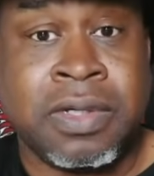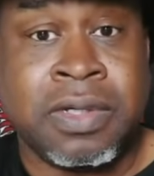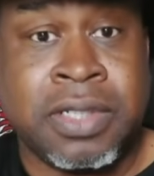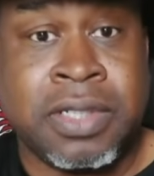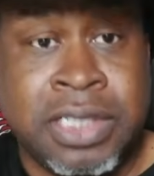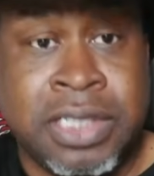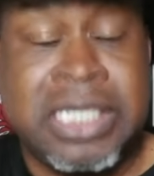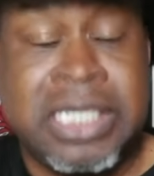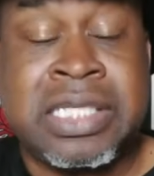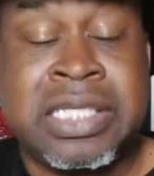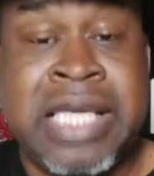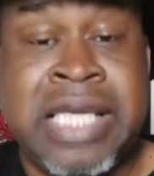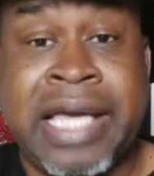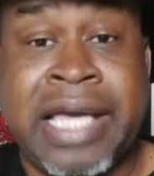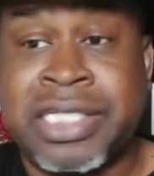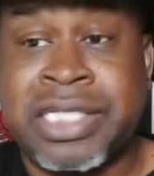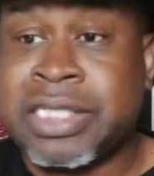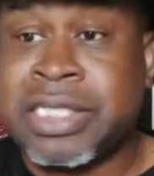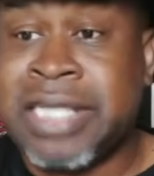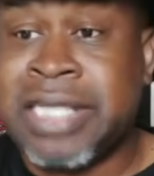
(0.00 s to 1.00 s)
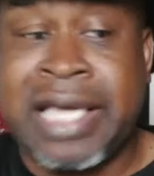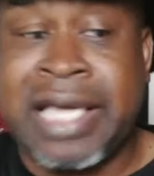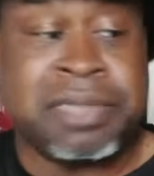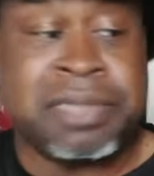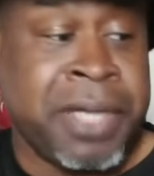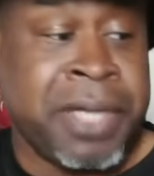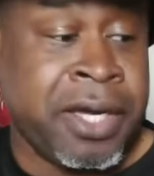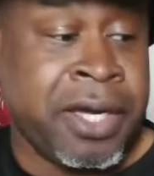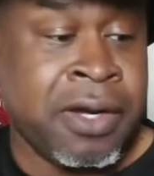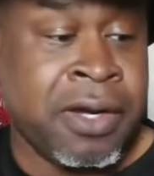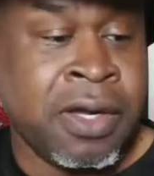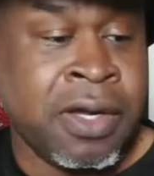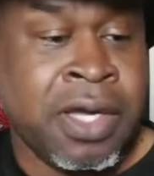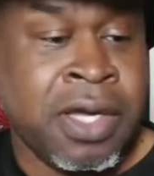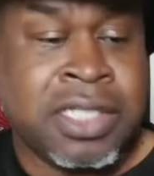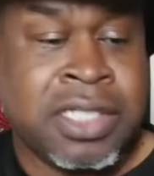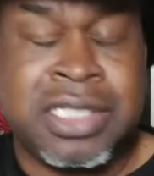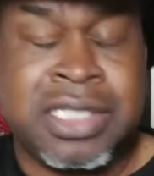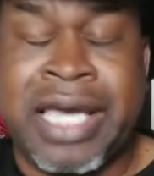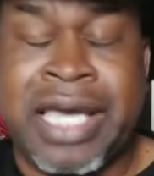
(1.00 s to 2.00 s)
She is nice. She's a nice player.
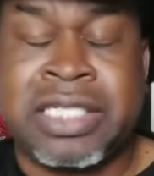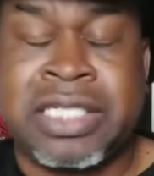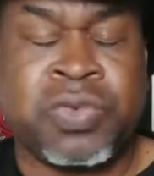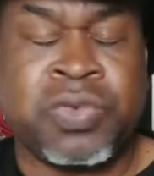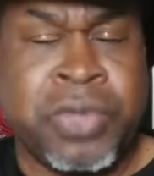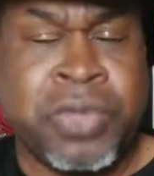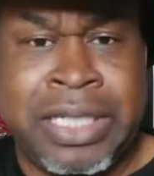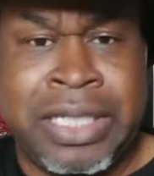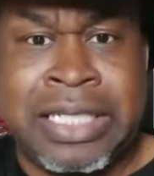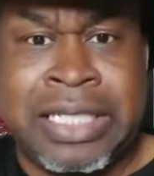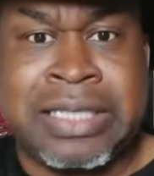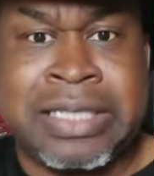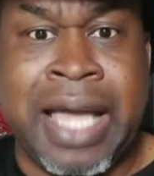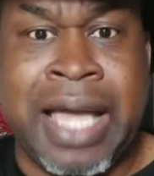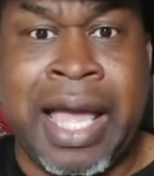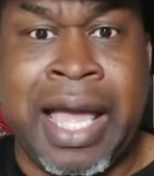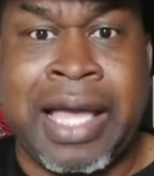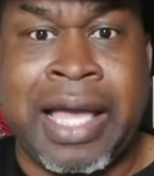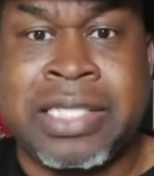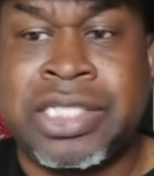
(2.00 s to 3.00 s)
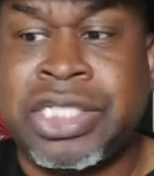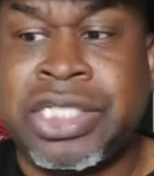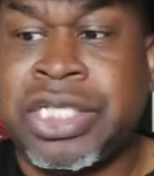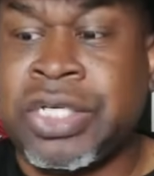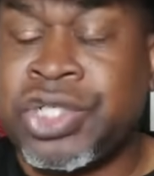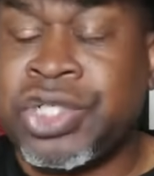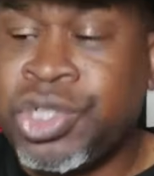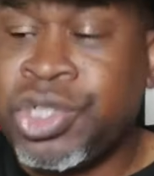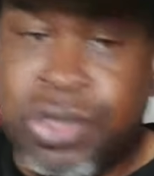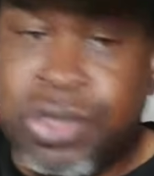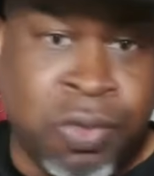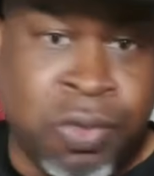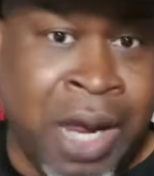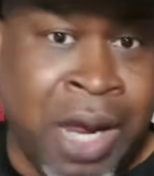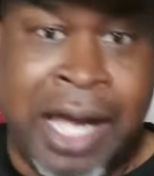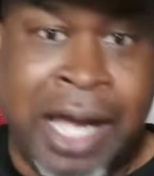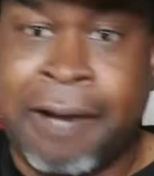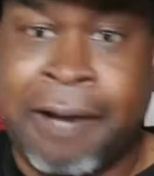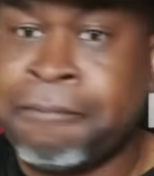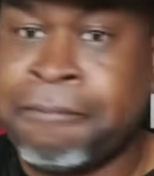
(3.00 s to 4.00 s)
She has a really good size. She can shoot the
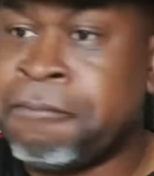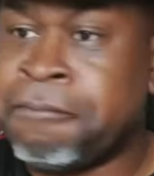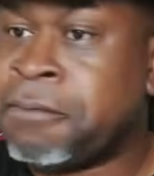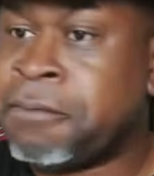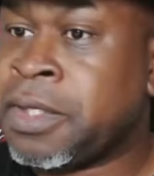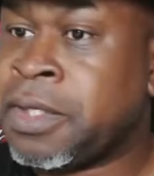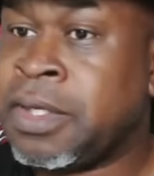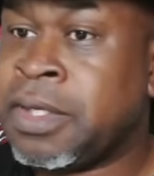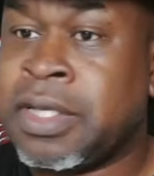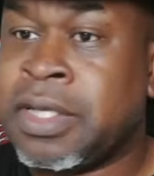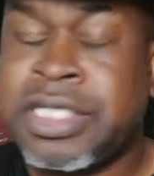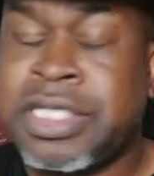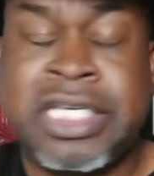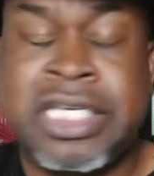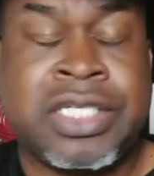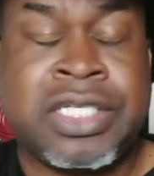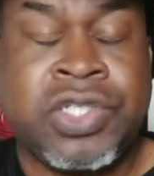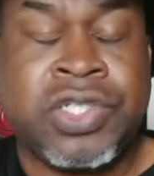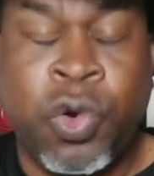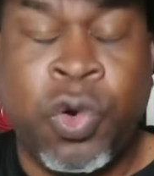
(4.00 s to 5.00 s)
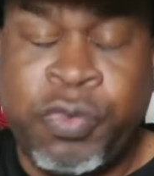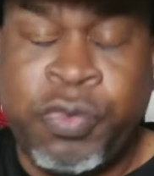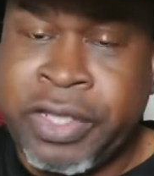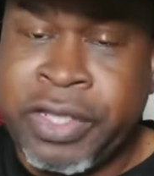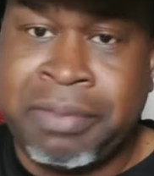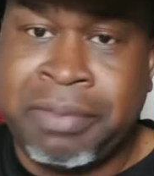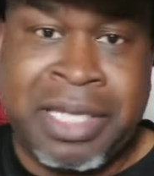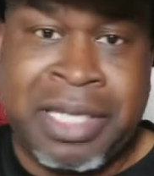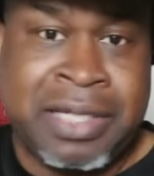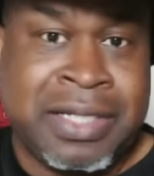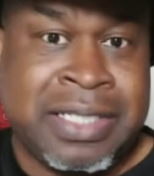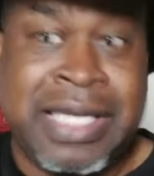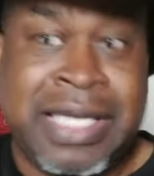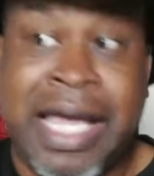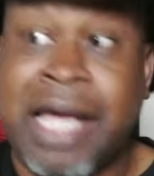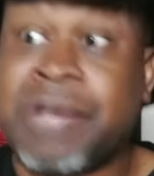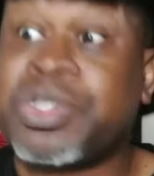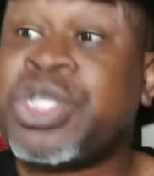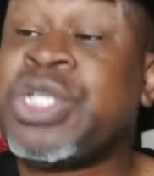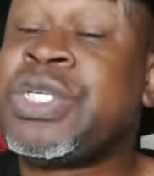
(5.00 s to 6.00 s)
rock. She is so fundamentally
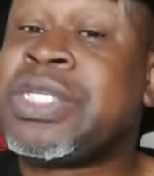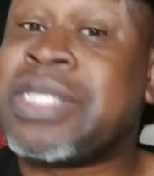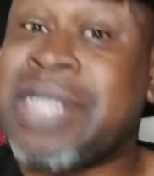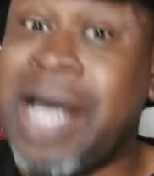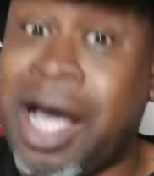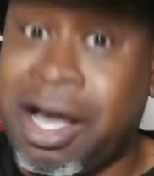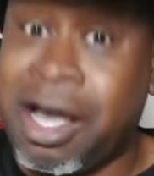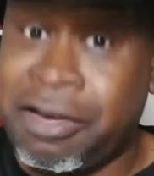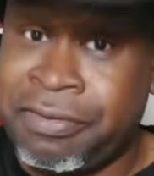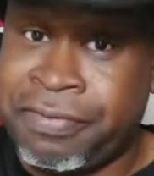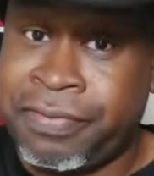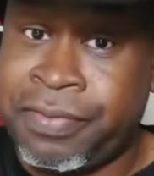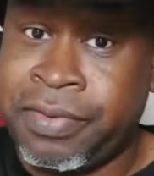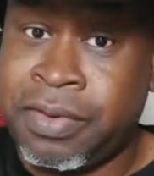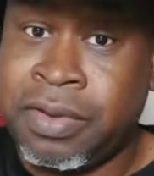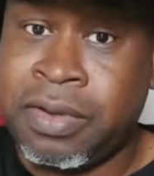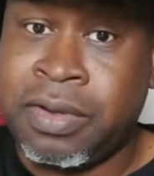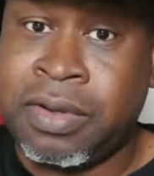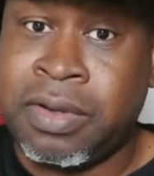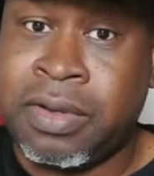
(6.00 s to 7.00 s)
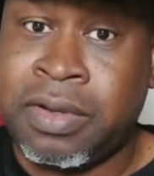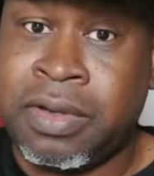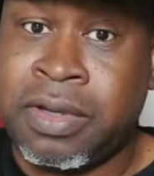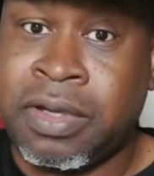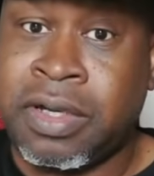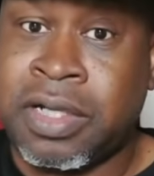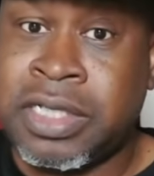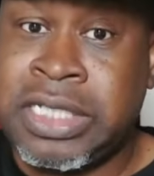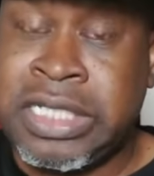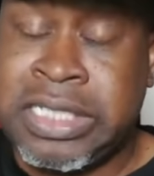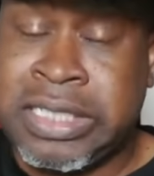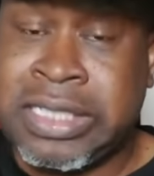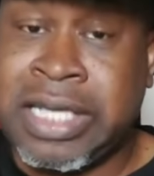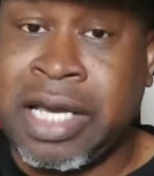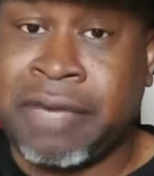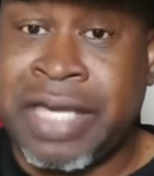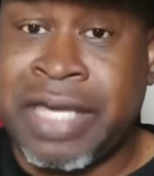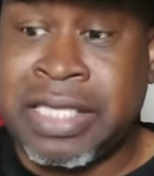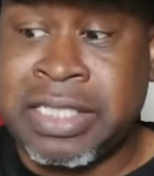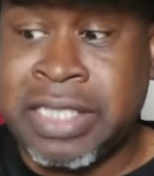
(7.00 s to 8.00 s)
sound. She's tough. She's
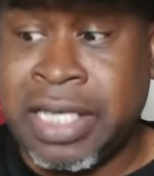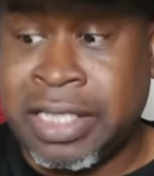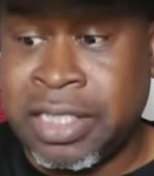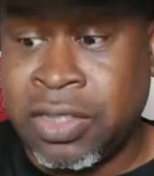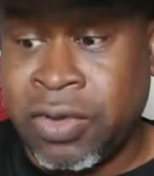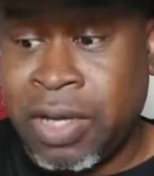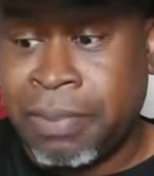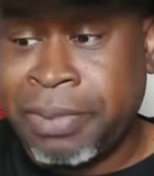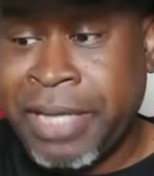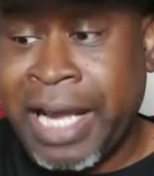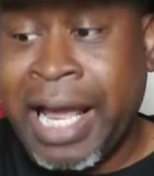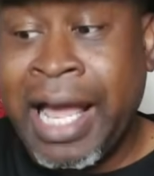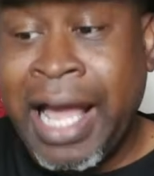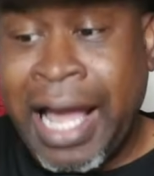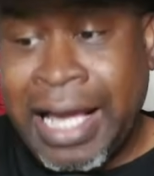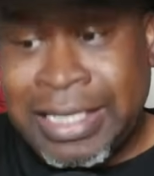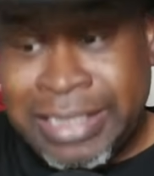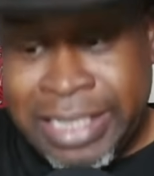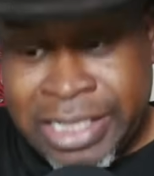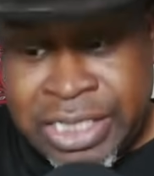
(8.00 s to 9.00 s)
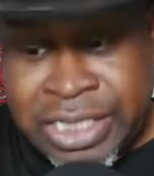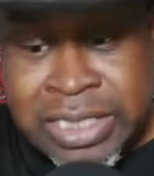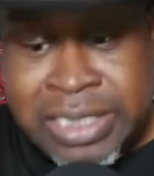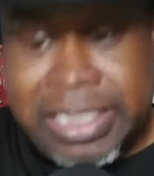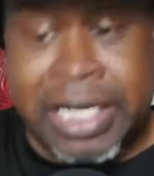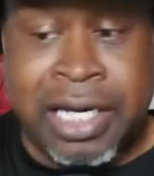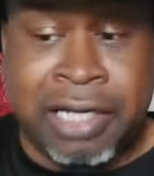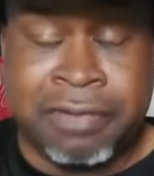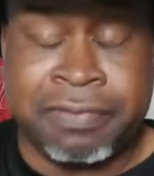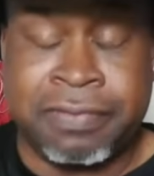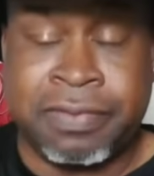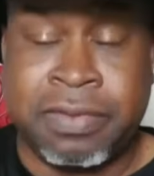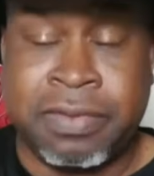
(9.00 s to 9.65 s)
tough. That's another note I put out. I said she's tough.